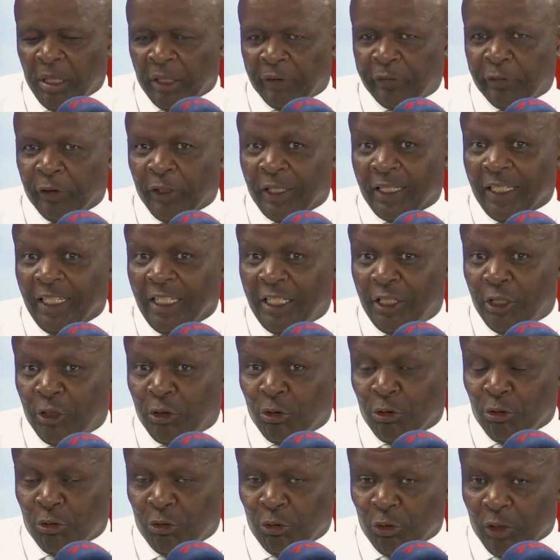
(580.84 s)
But for it
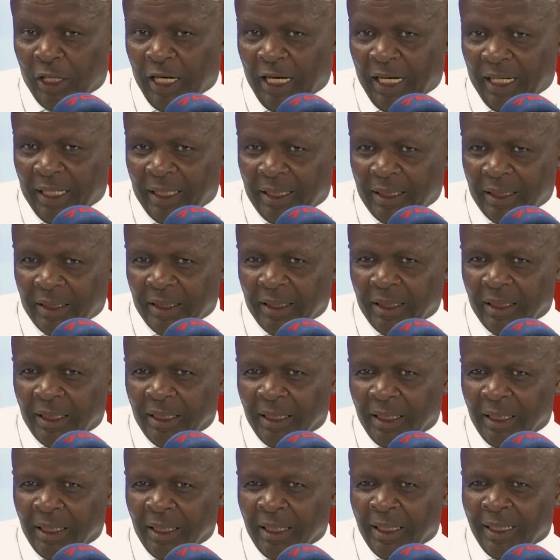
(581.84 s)
to do that,
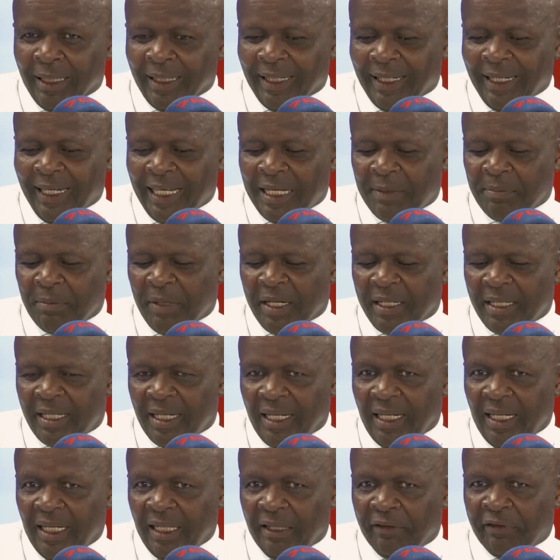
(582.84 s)
it
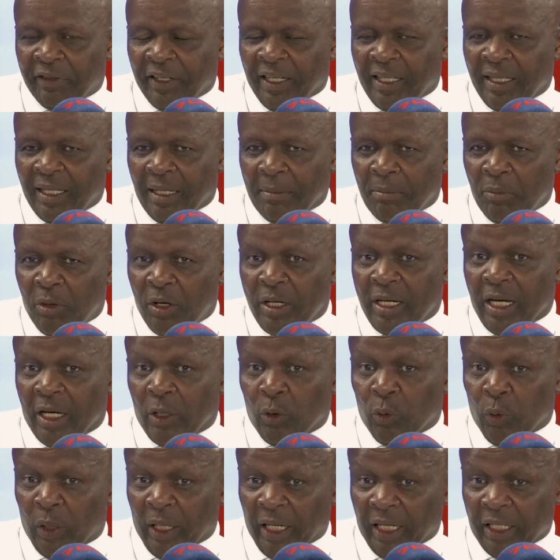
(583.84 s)
must live in the
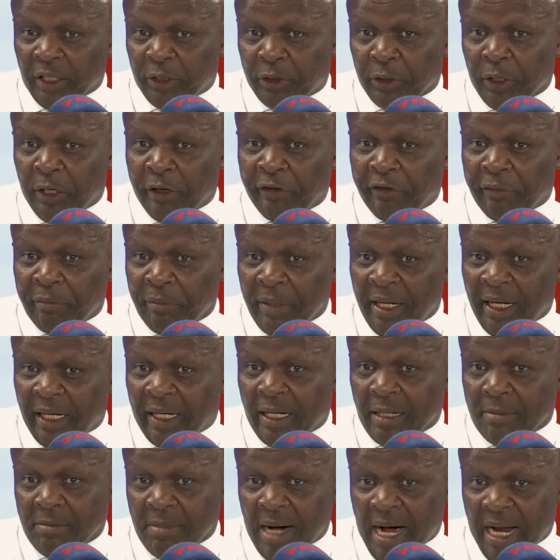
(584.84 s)
modern ways of
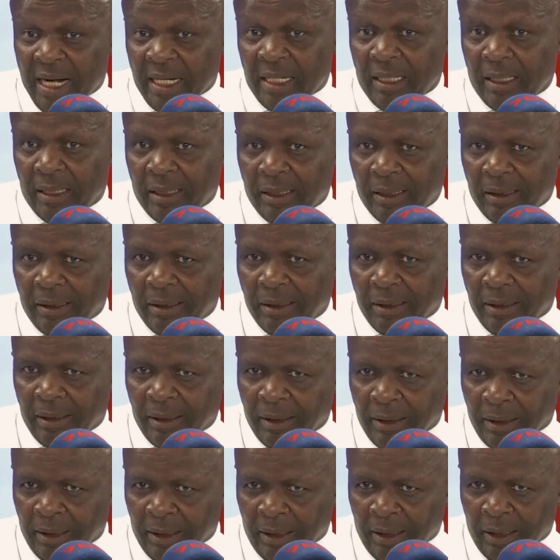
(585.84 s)
making money.
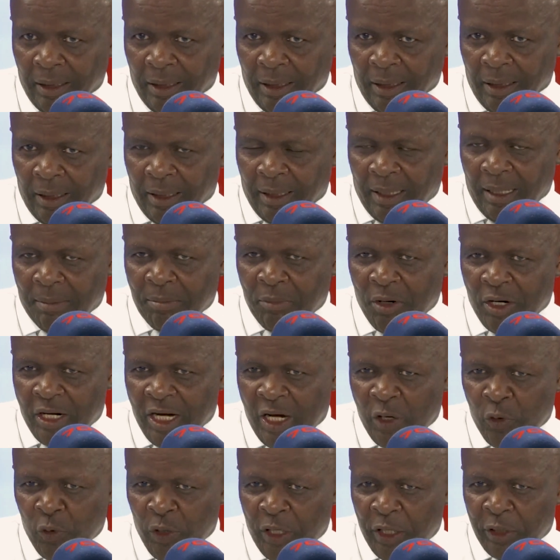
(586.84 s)
The
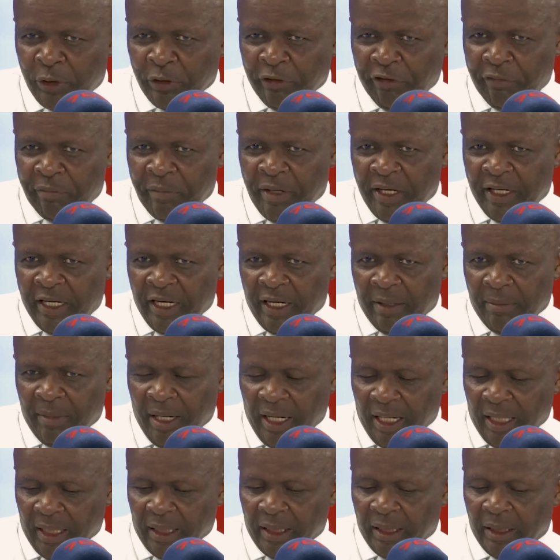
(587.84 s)
modern ways of making
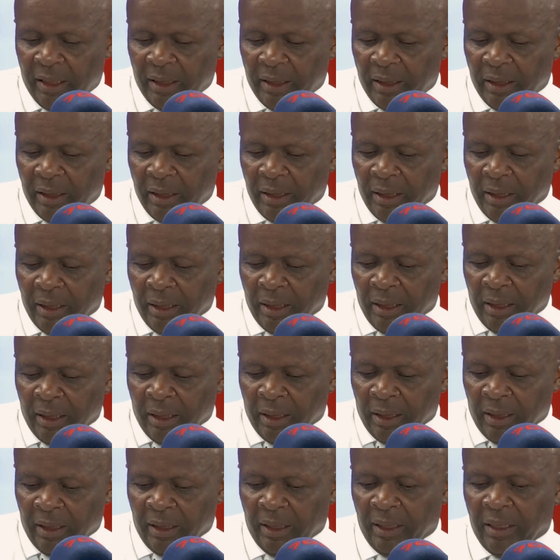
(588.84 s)
money
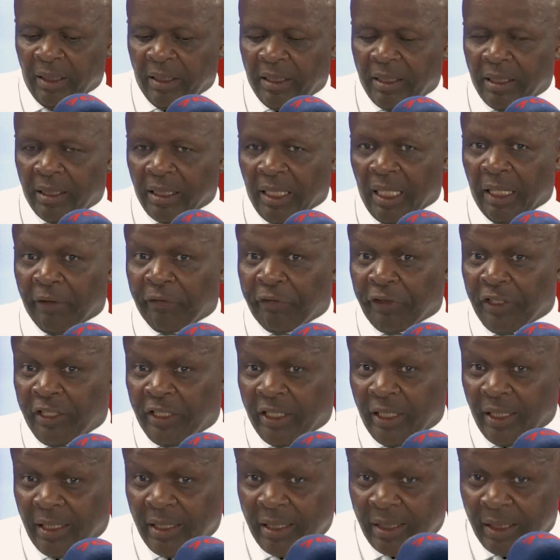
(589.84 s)
is
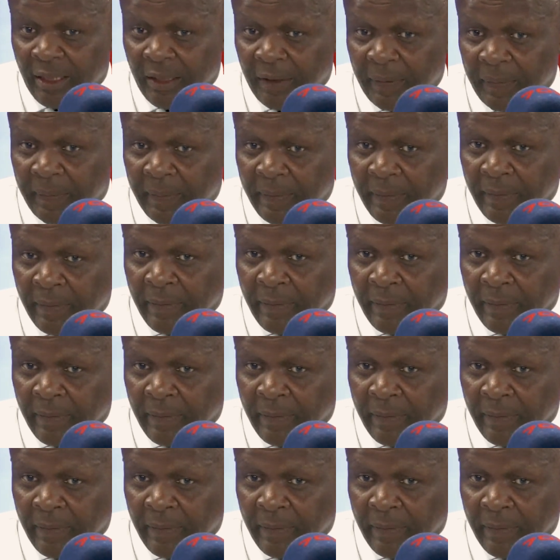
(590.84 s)
efficiency,